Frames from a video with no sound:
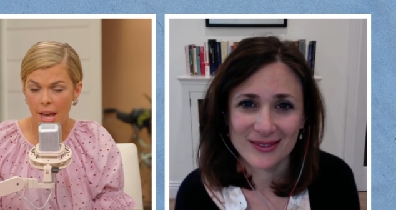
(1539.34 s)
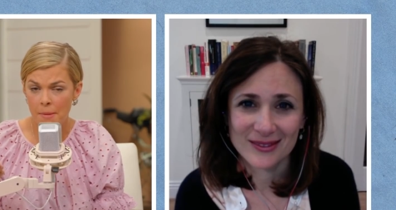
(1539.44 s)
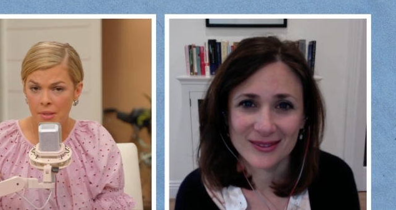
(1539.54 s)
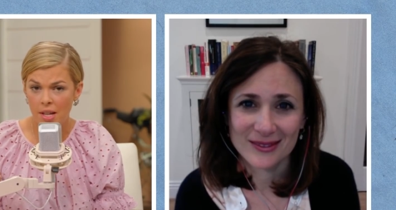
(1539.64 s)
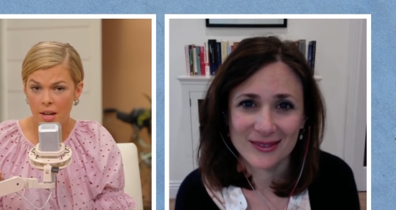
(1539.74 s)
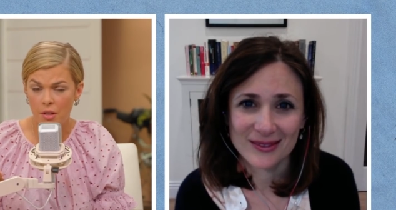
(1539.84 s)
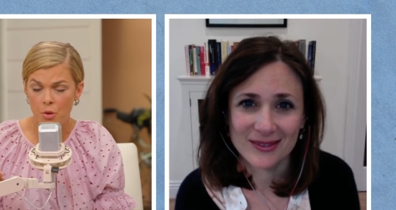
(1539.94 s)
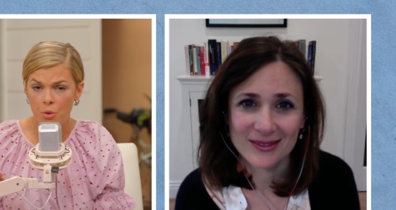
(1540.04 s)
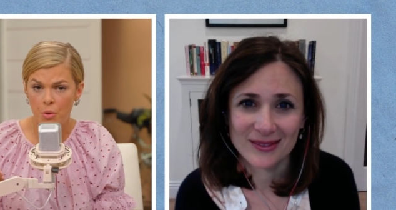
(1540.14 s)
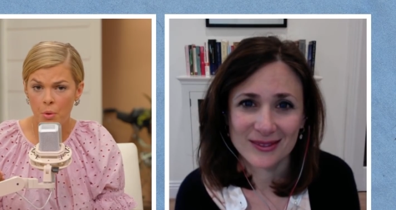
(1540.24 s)
Speaker 1: Amazon,
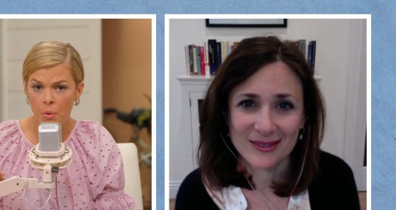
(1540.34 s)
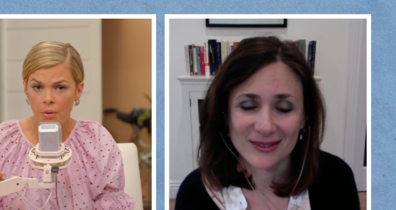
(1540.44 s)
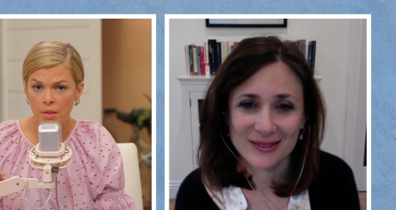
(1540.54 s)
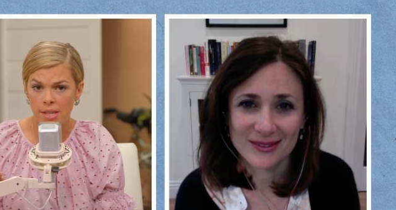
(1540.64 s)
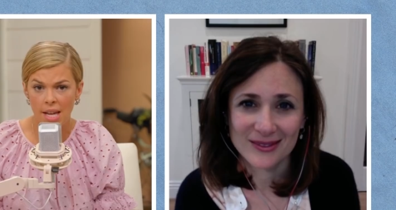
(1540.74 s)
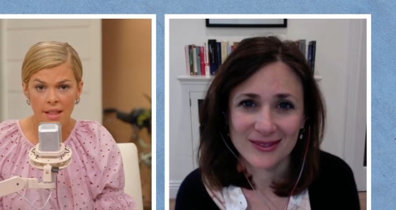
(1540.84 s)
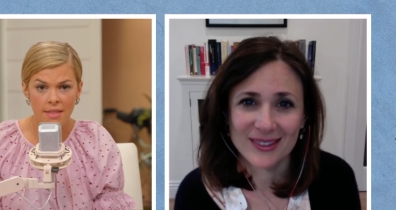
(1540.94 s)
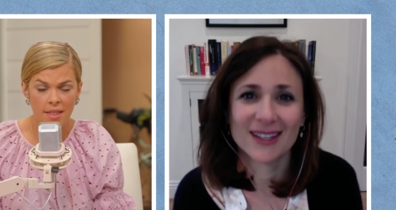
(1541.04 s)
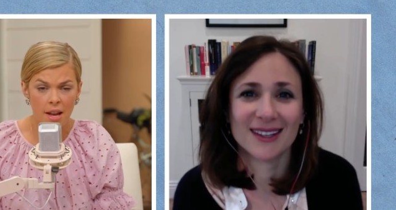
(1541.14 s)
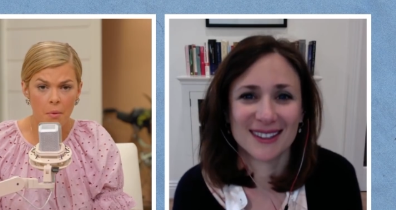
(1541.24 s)
who said
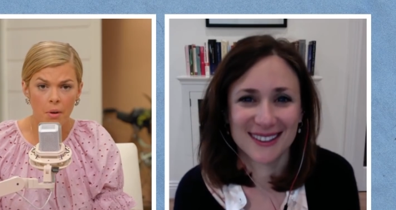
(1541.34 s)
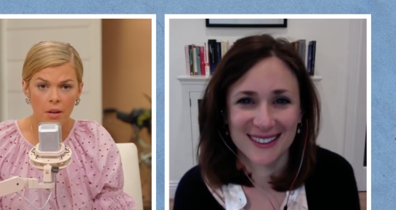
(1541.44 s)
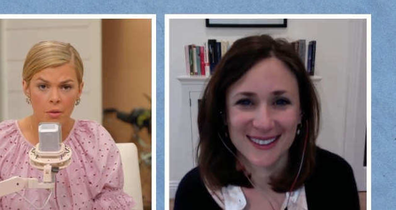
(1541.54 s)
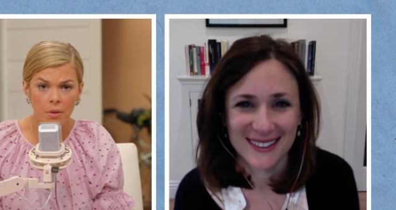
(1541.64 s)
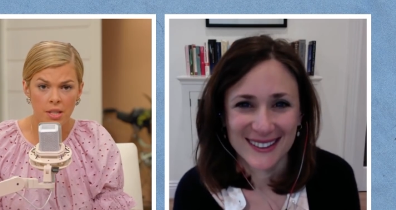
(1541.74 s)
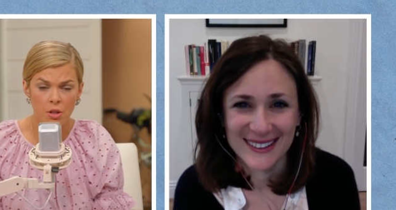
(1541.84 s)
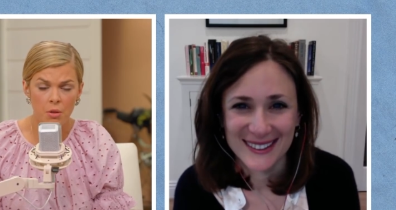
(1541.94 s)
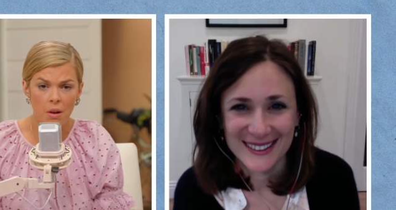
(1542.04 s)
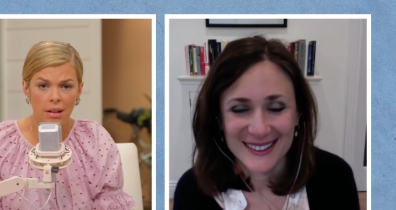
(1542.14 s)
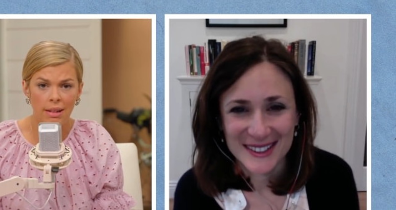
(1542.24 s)
that they weren't going
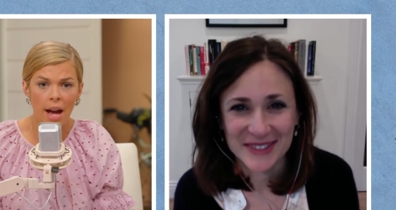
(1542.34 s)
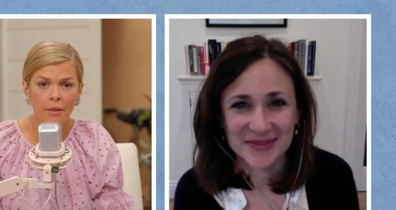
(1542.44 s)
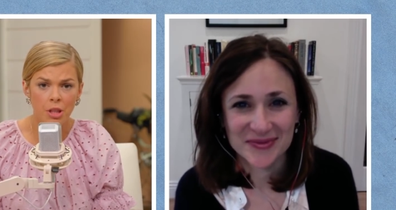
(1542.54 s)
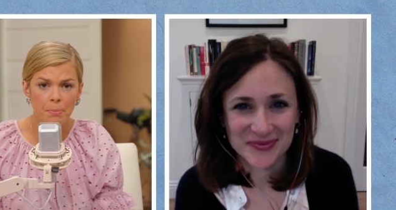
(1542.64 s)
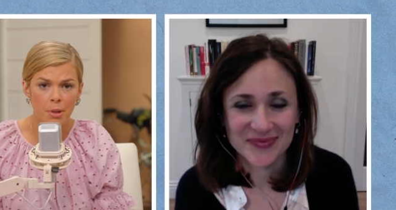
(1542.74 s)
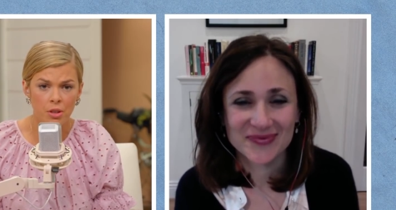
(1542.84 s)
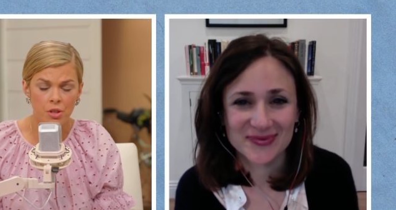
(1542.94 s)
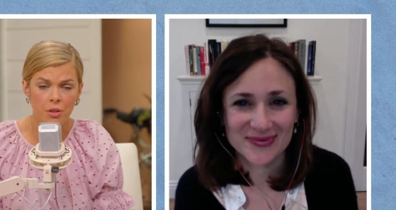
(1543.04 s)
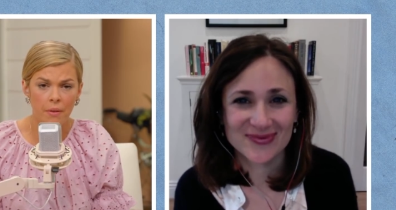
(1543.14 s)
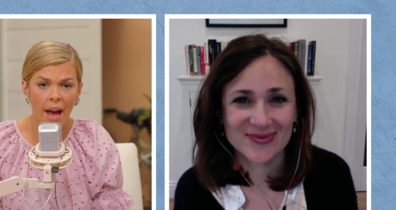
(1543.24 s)
to allow your book
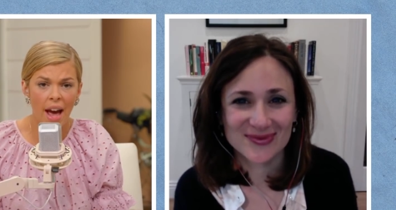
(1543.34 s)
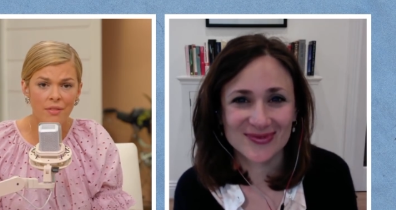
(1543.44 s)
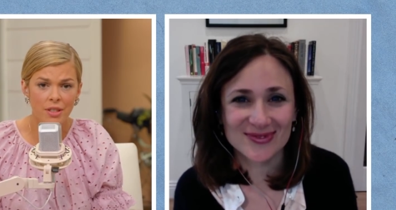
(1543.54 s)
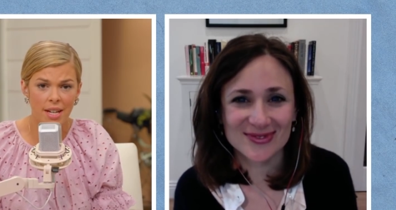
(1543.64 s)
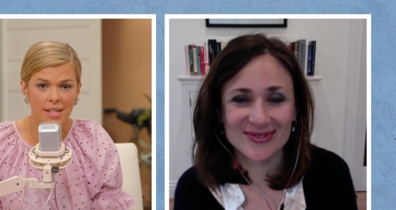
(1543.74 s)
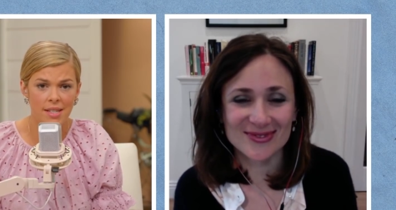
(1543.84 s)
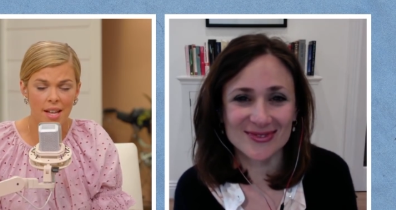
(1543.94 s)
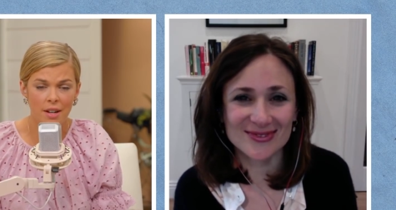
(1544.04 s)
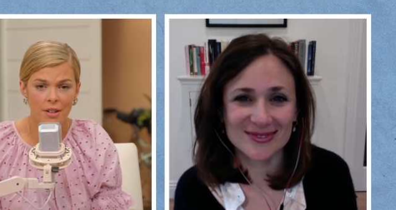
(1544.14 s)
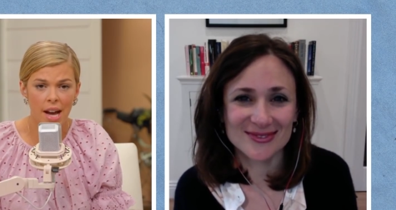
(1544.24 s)
to advertise. Is
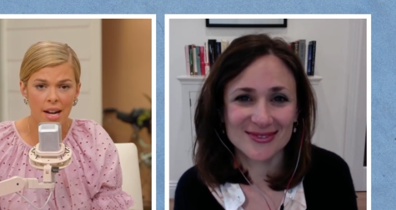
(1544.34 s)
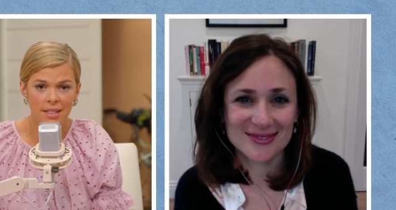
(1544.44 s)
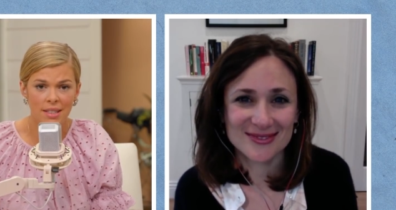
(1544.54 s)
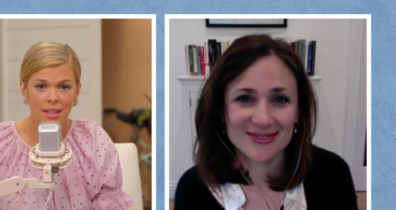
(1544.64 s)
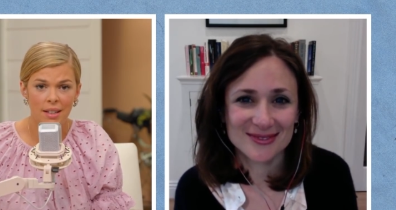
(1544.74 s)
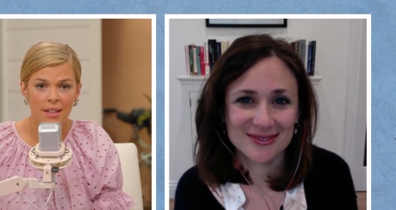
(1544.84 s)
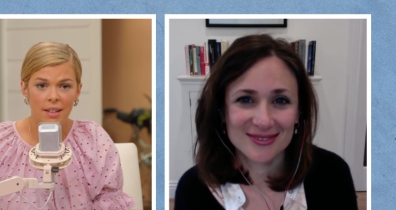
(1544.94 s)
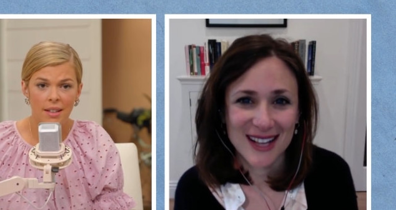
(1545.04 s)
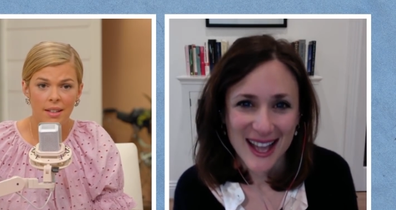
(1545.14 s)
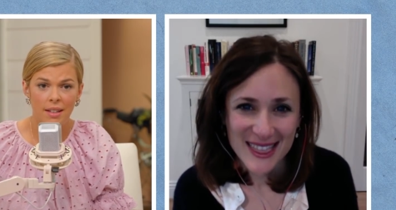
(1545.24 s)
that correct?
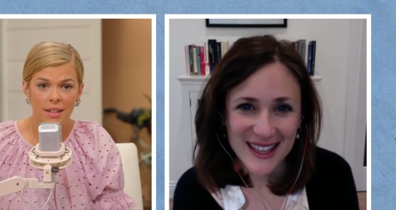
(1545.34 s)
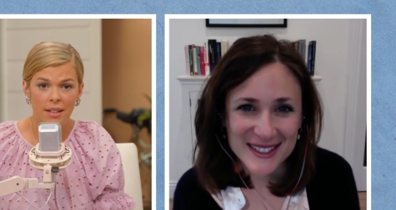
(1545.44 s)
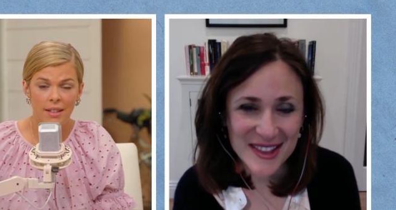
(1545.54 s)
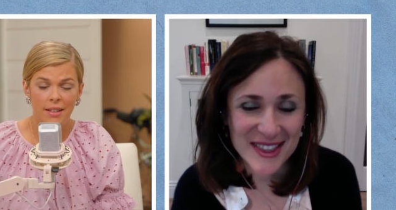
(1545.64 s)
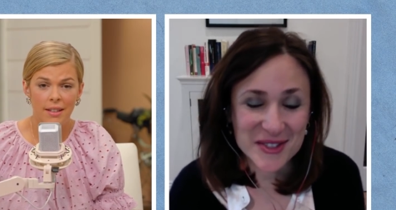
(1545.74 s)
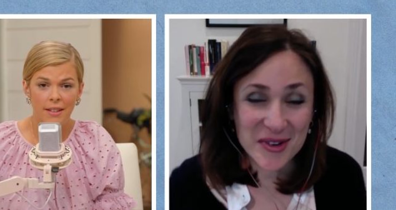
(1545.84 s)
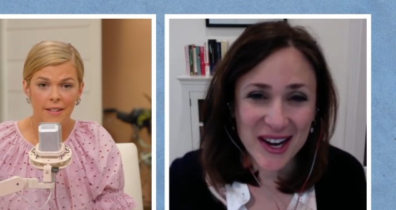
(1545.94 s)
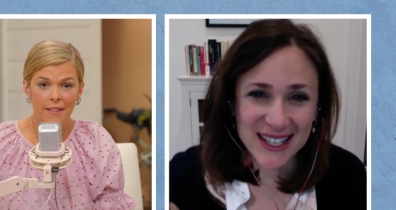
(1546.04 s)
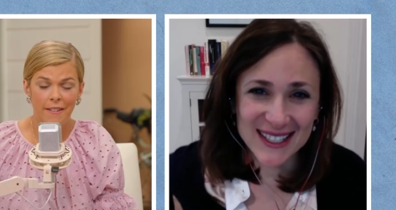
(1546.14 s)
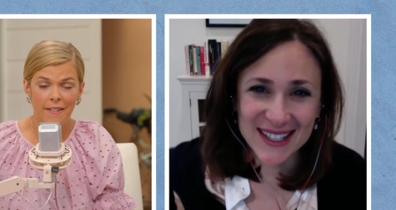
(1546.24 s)
Speaker 2: That, that's
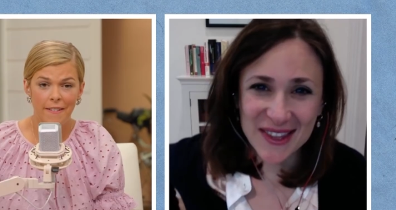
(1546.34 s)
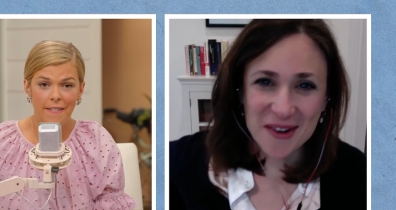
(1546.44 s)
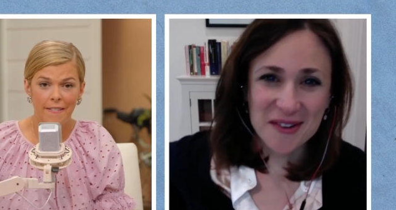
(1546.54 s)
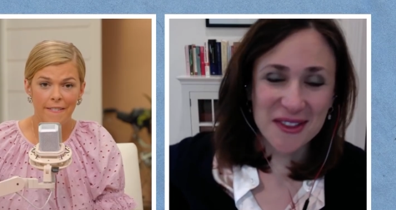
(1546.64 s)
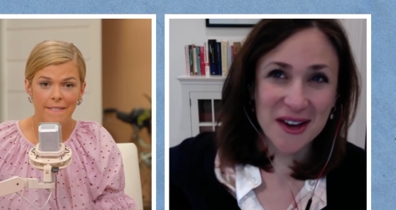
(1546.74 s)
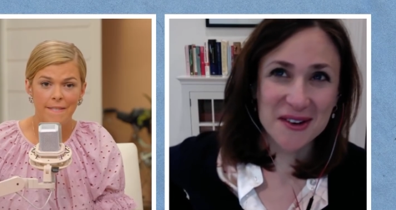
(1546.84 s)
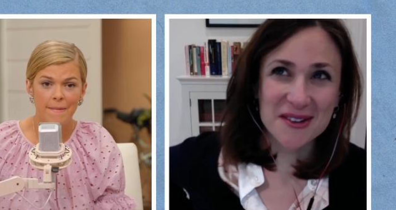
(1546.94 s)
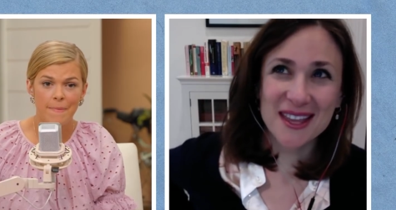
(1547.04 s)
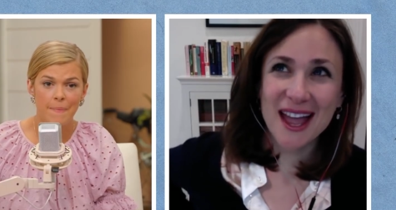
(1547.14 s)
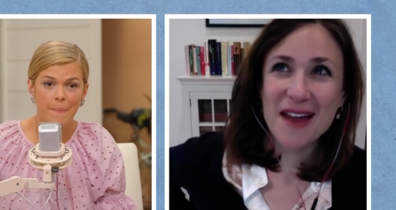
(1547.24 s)
right. They're, they are,
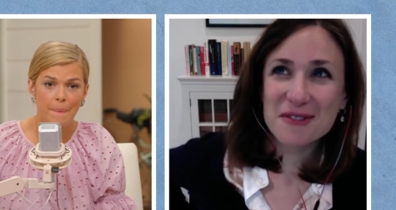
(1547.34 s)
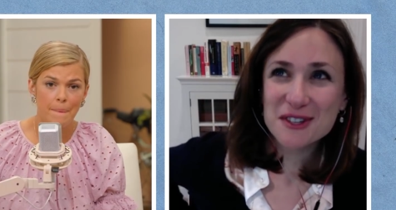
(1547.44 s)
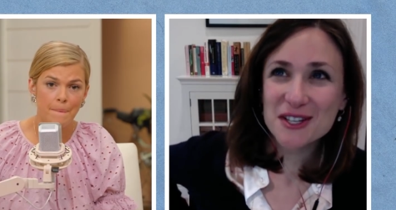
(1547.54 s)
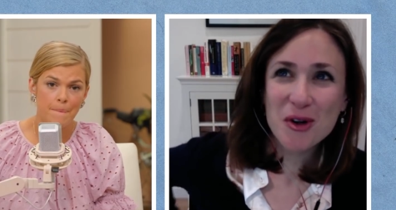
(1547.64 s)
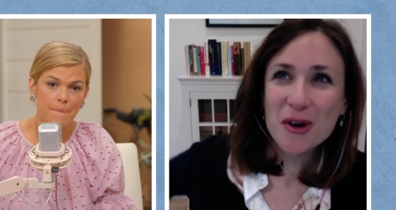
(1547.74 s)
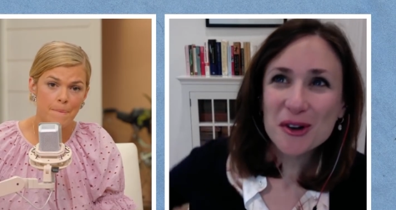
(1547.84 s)
they advertise all